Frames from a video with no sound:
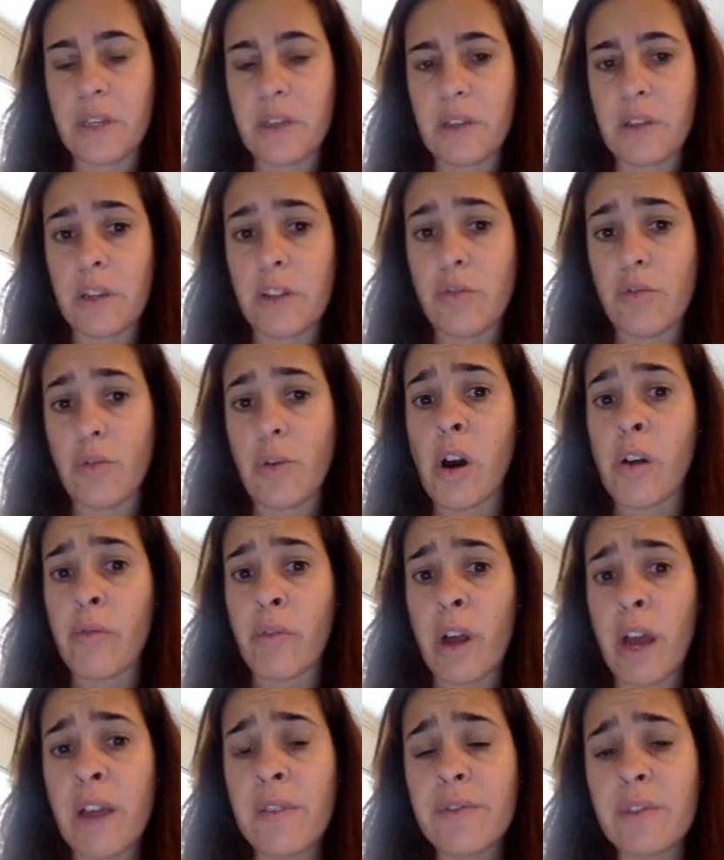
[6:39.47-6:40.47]
Did you
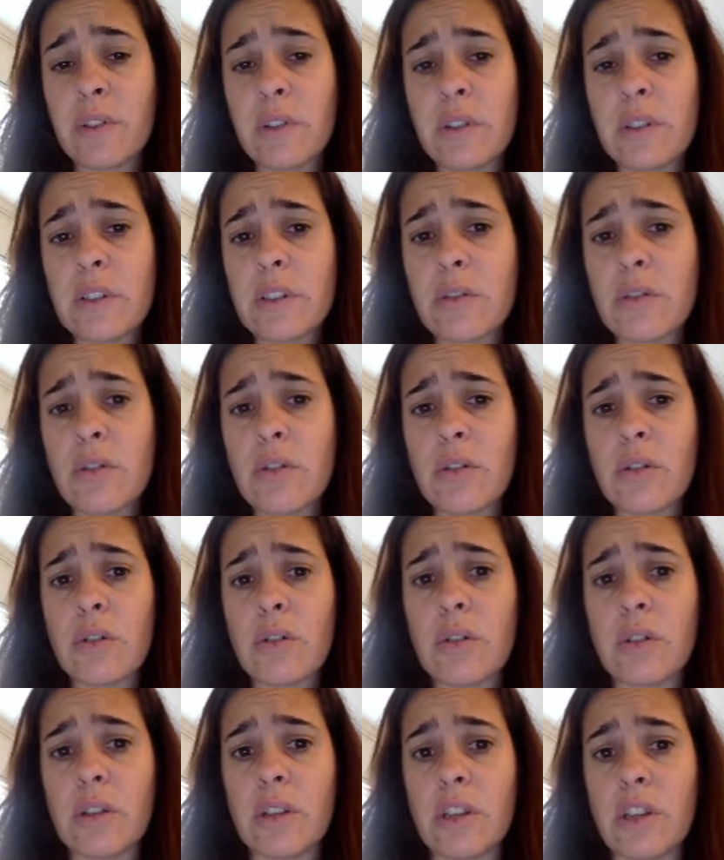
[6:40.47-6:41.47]
arrive to the store?
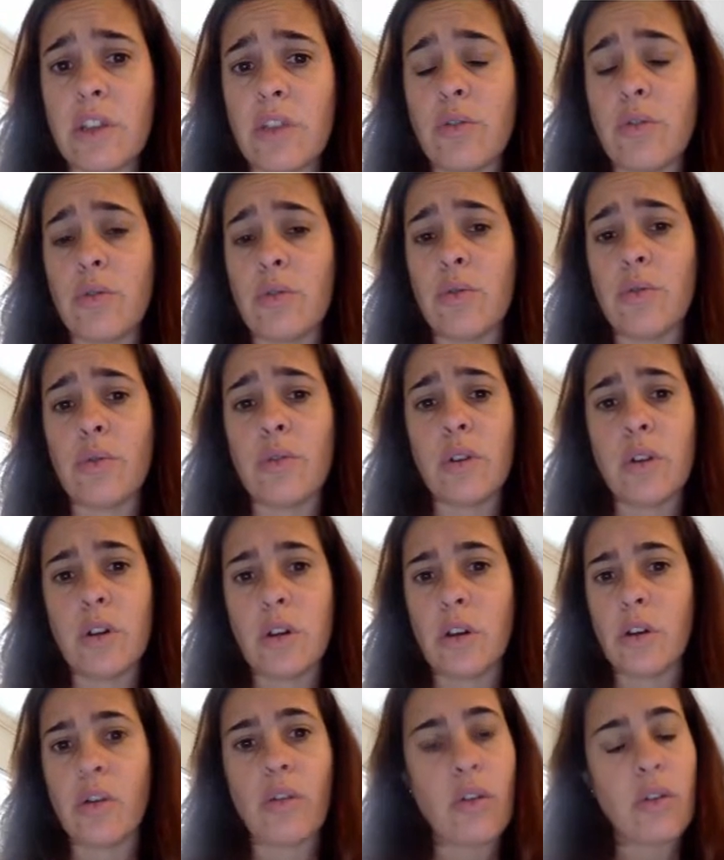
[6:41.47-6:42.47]
Did you
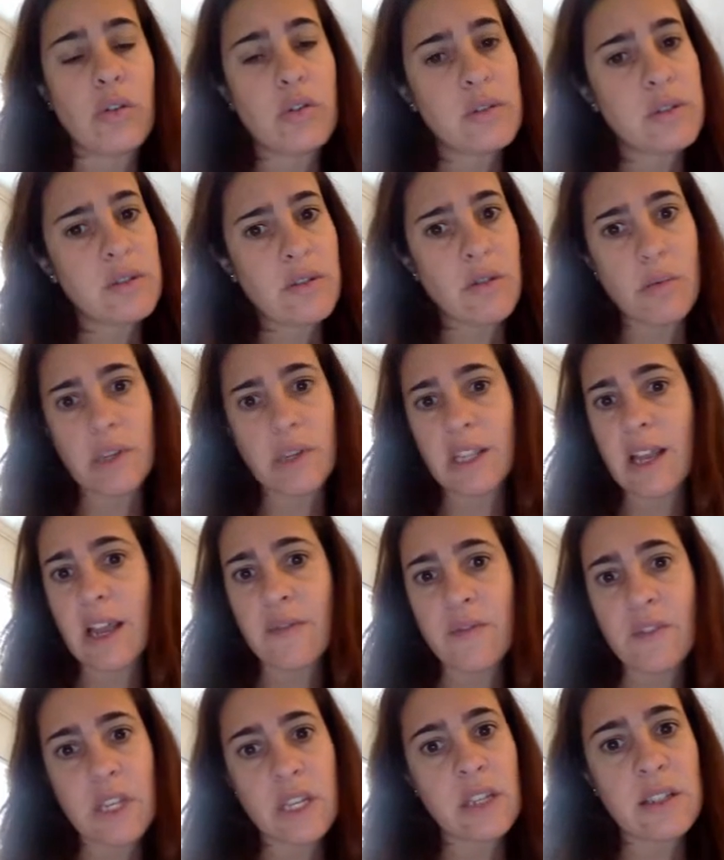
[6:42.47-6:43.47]
go scuba
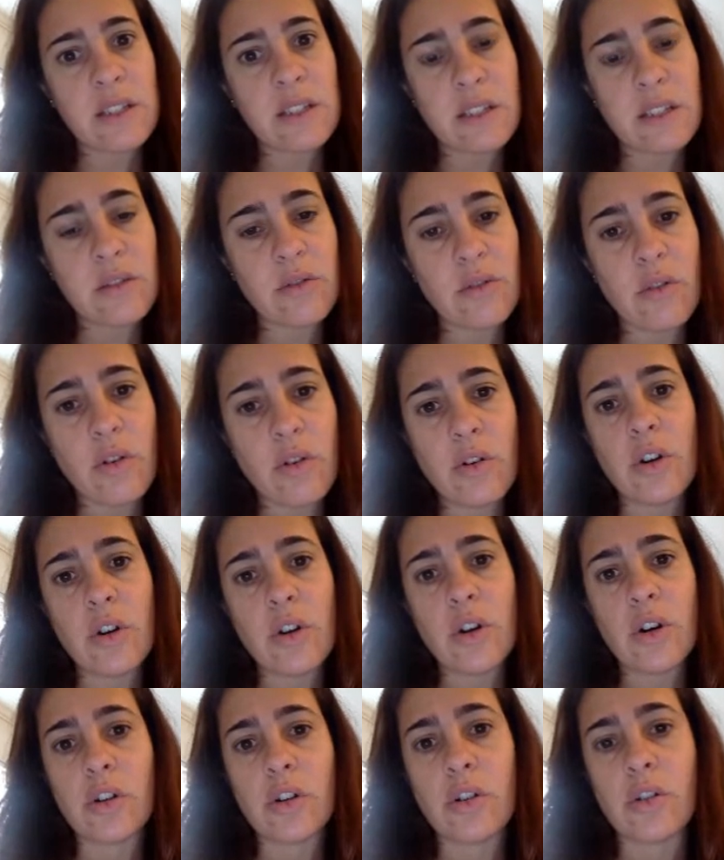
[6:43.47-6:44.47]
diving in the store?
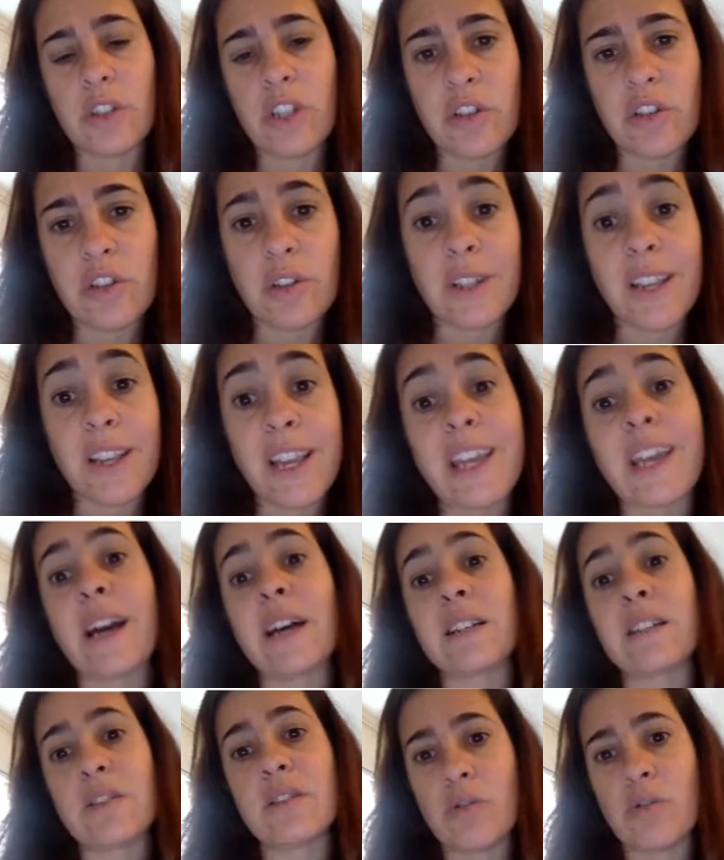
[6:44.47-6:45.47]
Or did you take
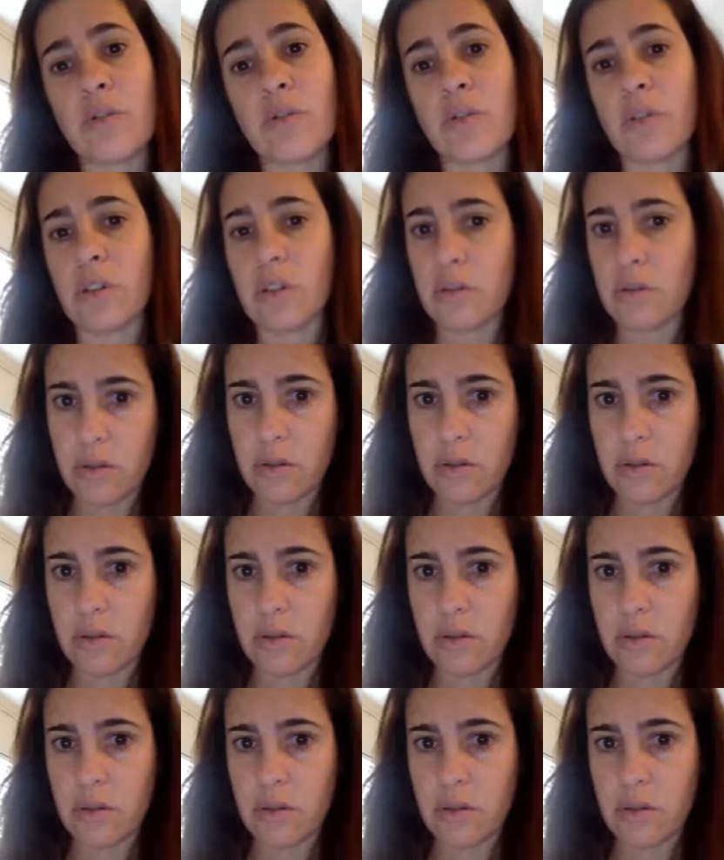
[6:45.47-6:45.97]
a store?